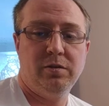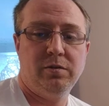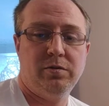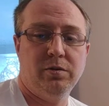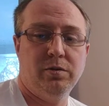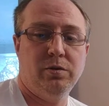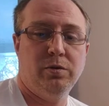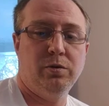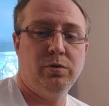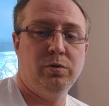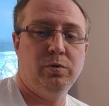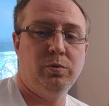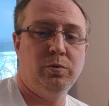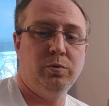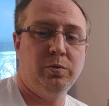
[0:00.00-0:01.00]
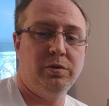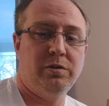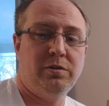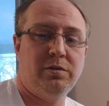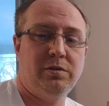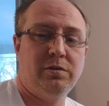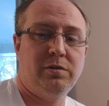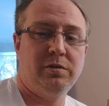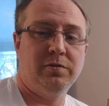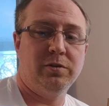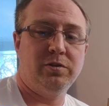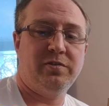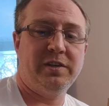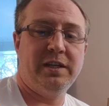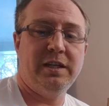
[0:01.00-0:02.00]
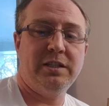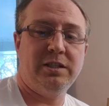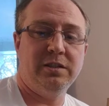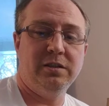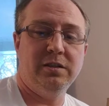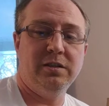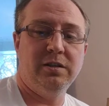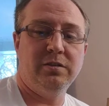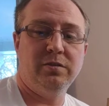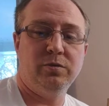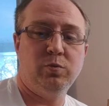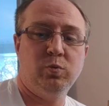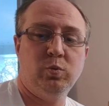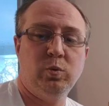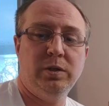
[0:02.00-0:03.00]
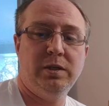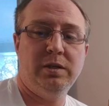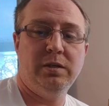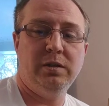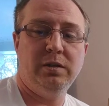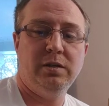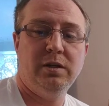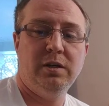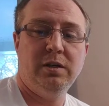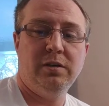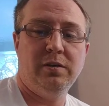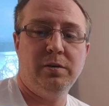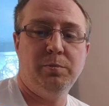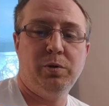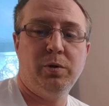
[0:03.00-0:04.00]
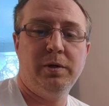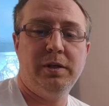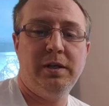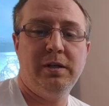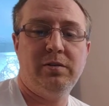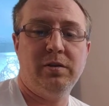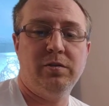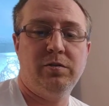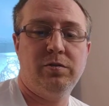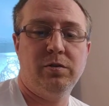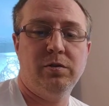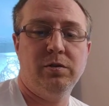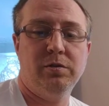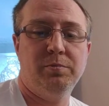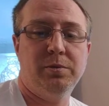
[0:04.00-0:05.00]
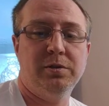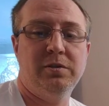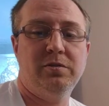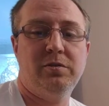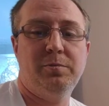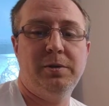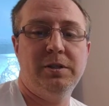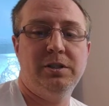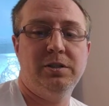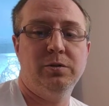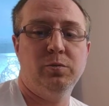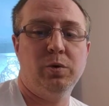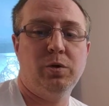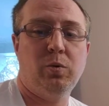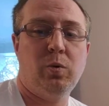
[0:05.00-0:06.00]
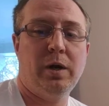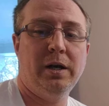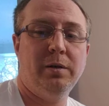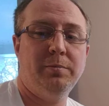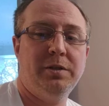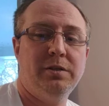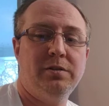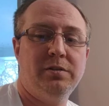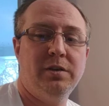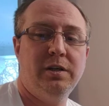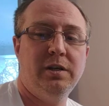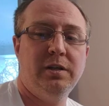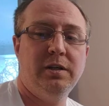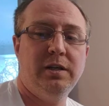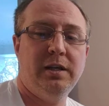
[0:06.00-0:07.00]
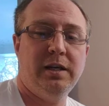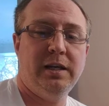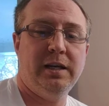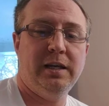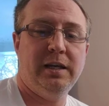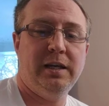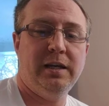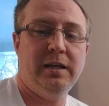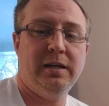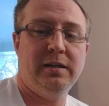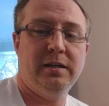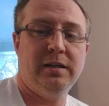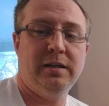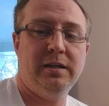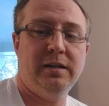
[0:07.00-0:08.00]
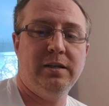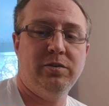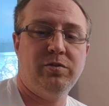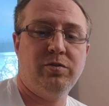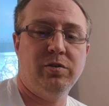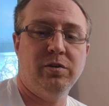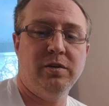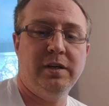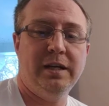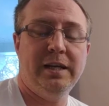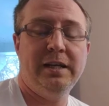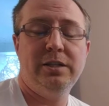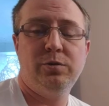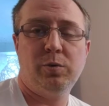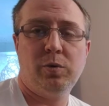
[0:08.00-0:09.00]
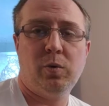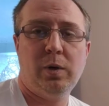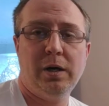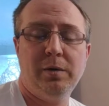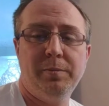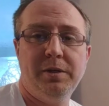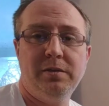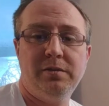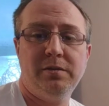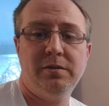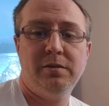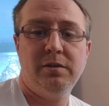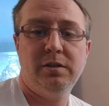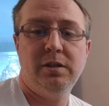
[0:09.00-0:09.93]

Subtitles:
So what diversification is when the employee hits a certain participation requirement and a certain age requirement,